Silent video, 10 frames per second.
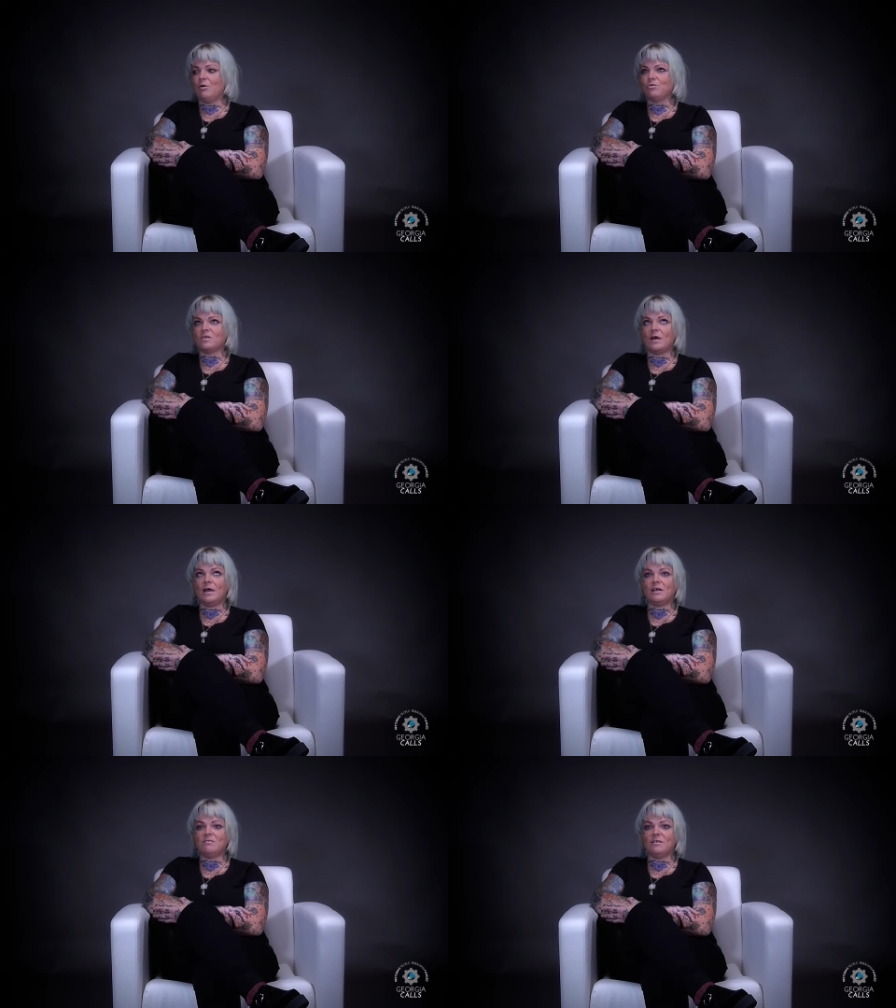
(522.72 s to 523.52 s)
I was
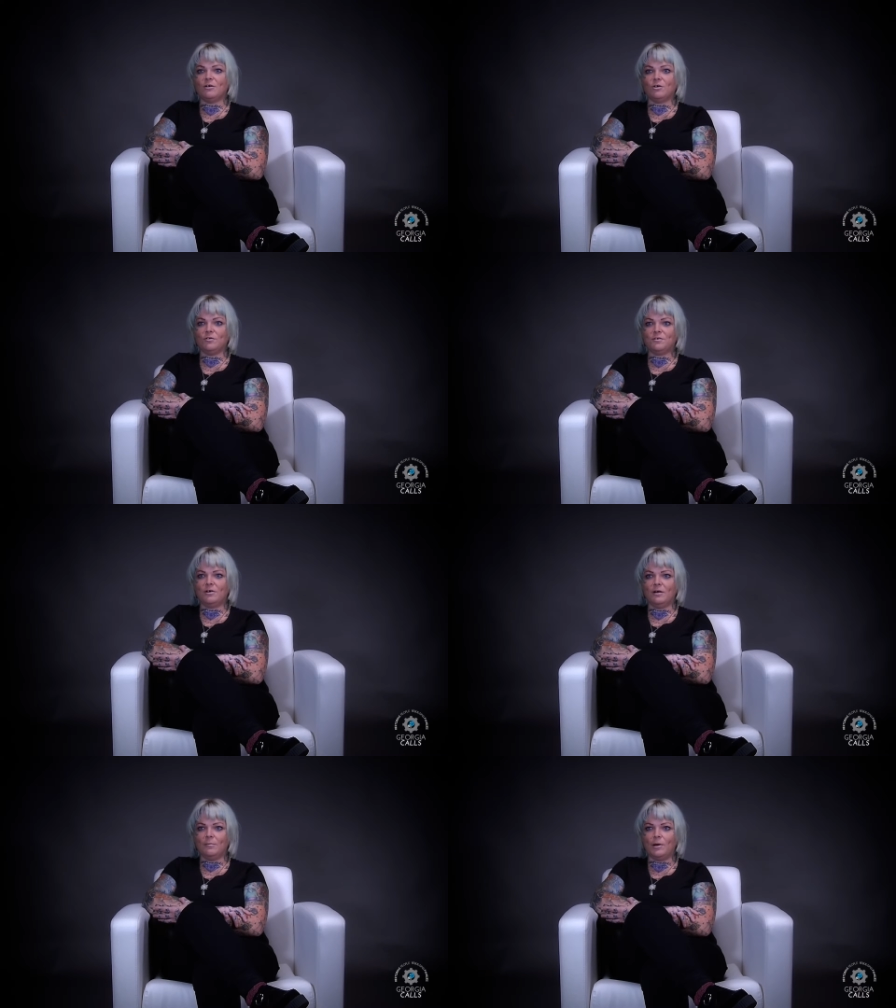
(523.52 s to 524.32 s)
like, is there an
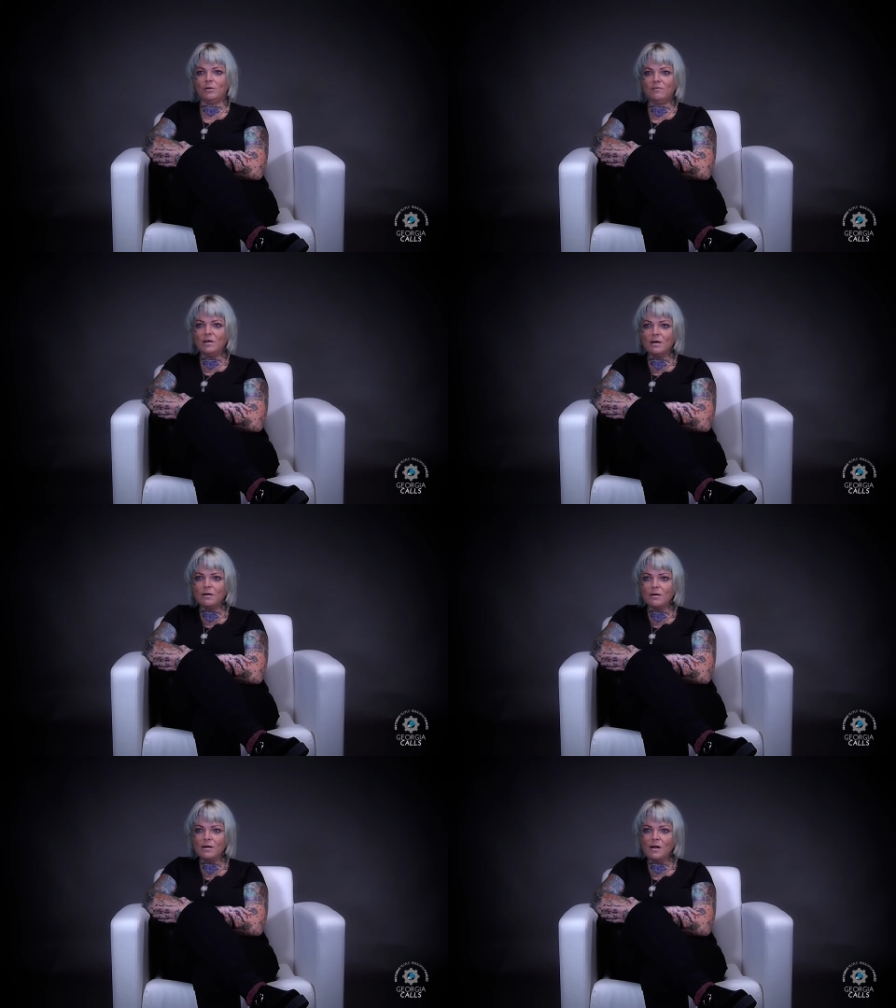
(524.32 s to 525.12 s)
ulterior motive
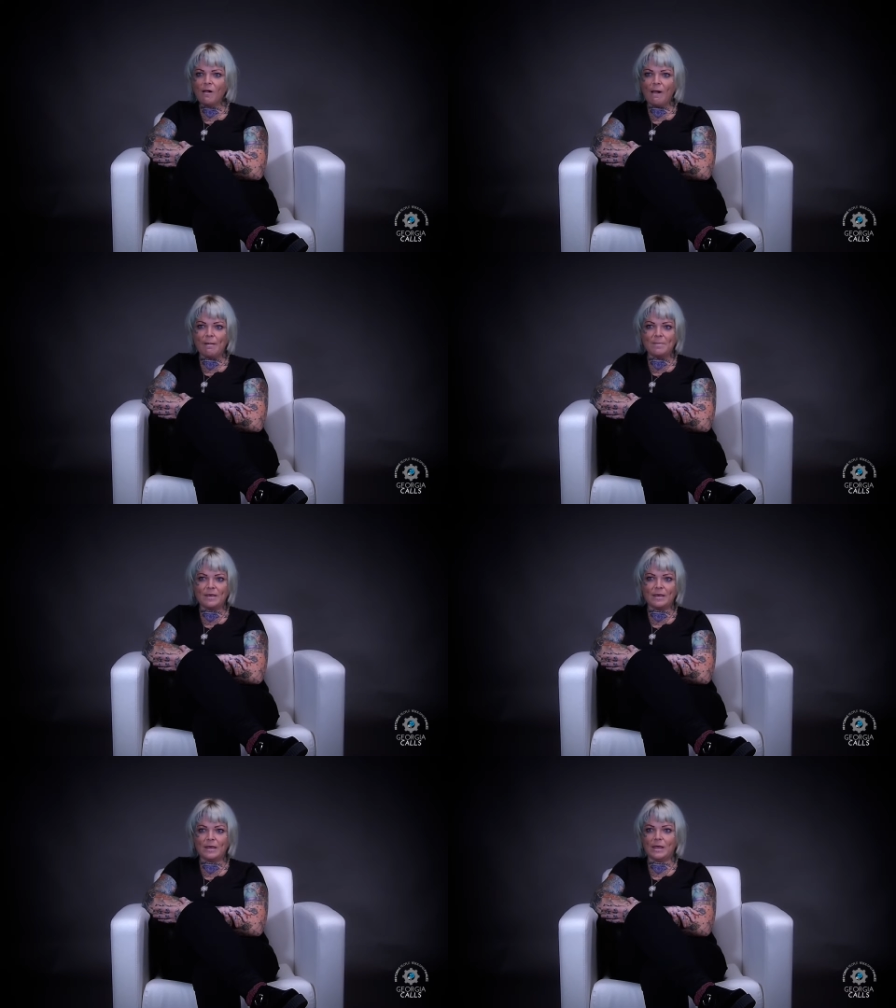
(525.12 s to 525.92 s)
here? I
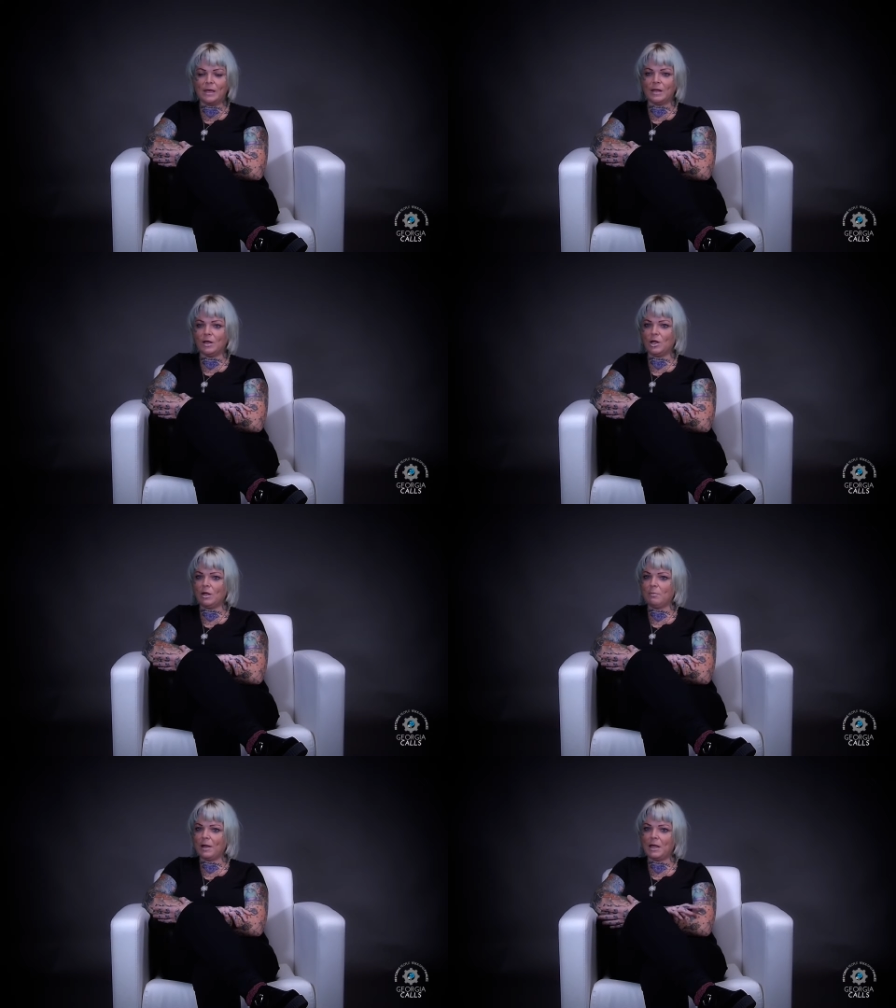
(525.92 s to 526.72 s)

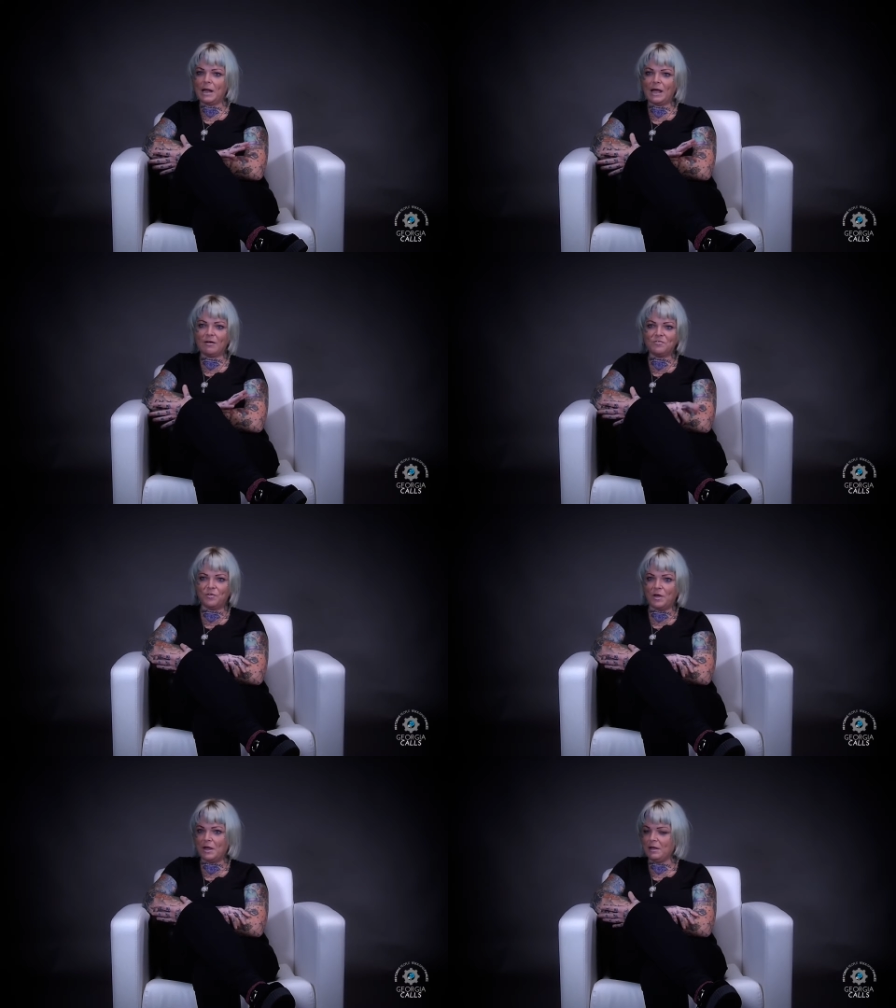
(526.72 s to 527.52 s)
mean, am I gonna
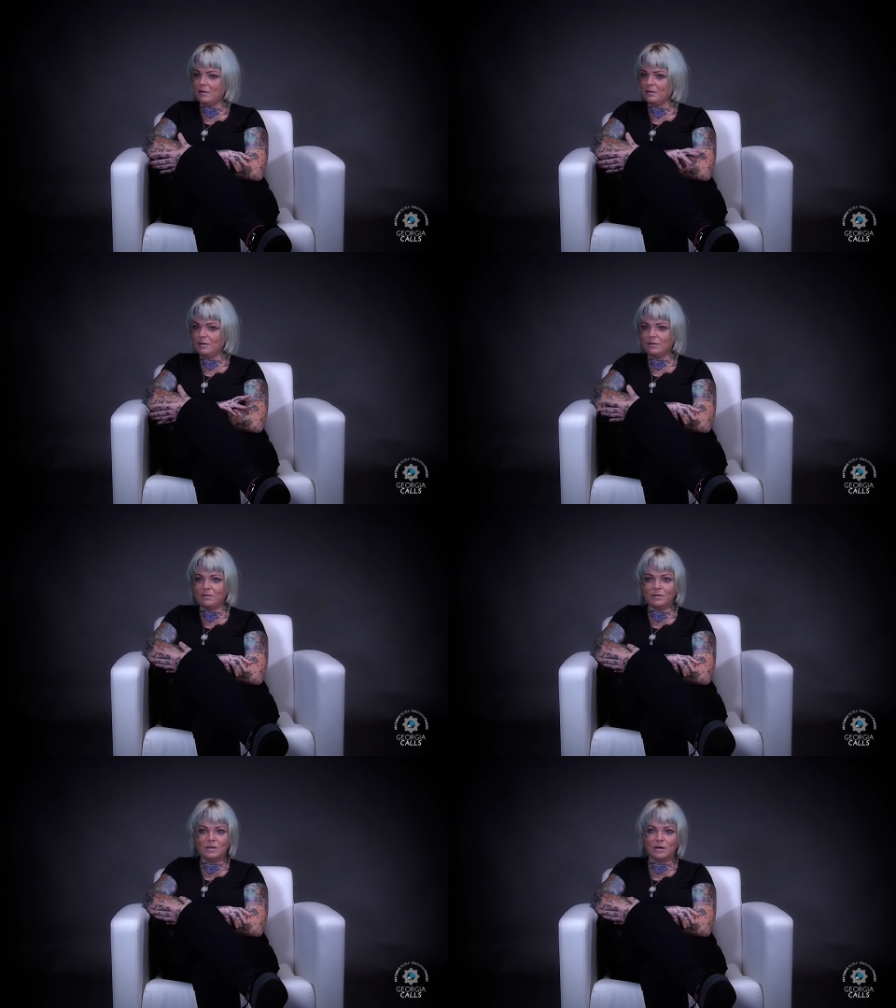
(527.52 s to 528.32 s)
have to like,
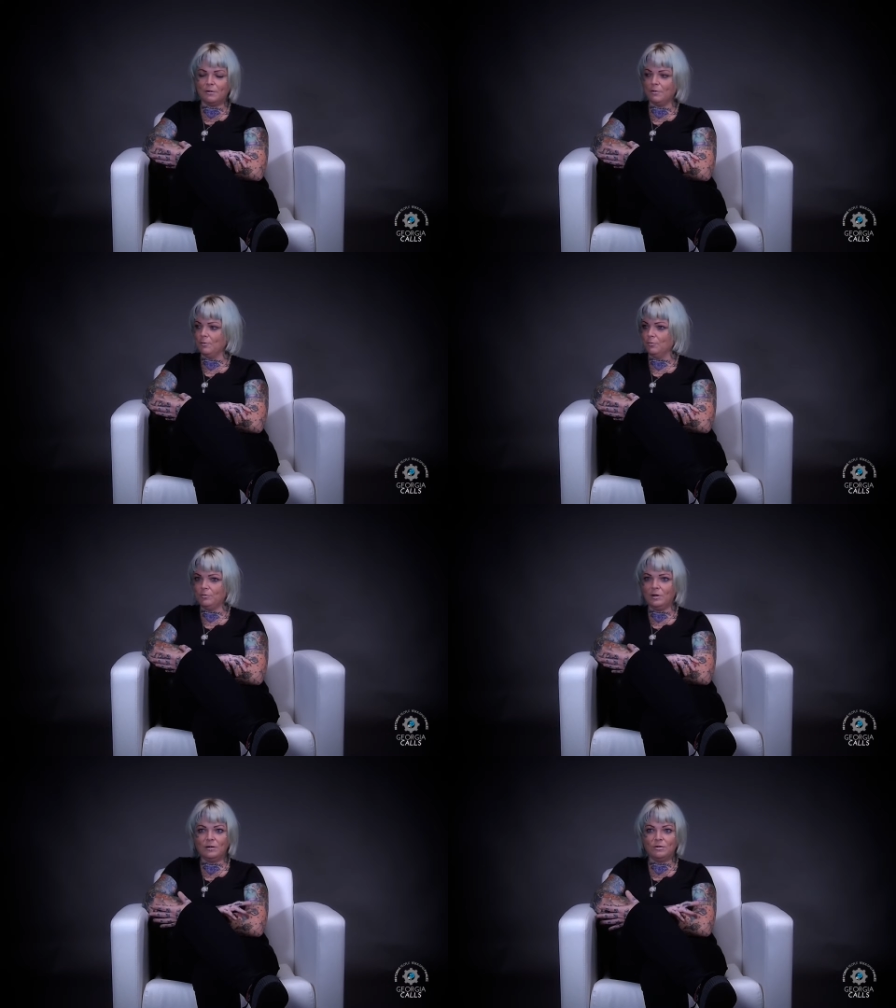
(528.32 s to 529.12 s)
you
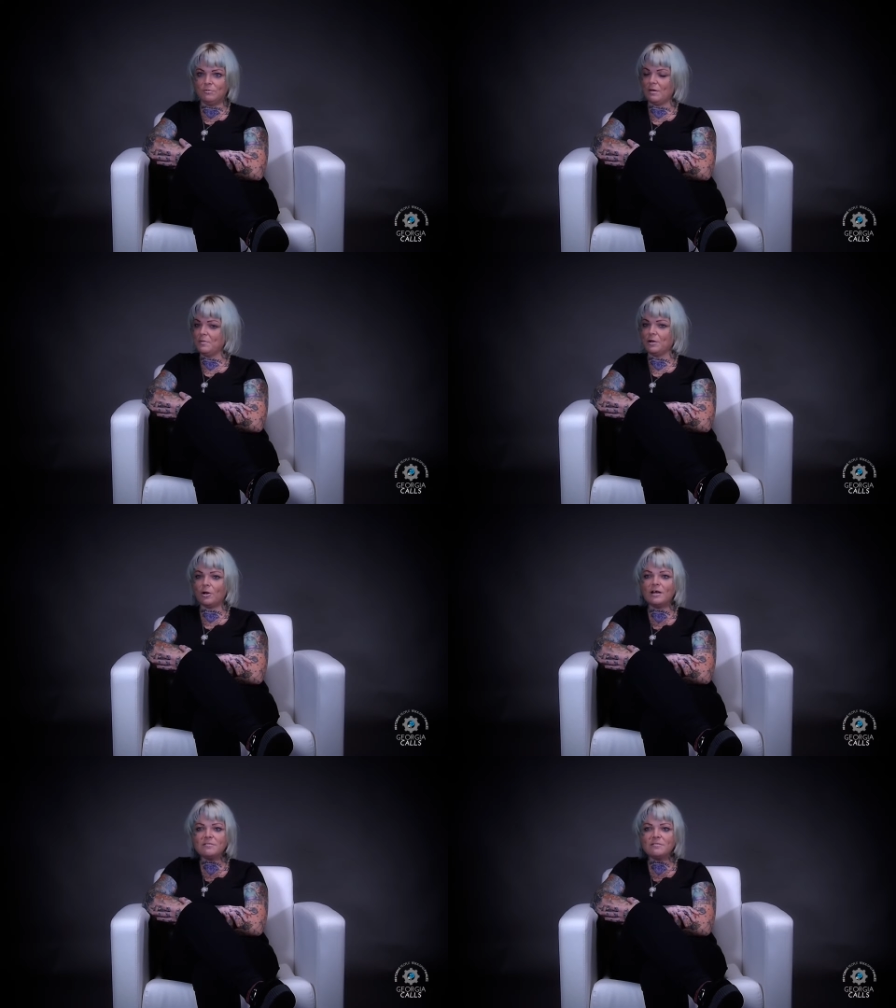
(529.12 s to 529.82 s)
know, do something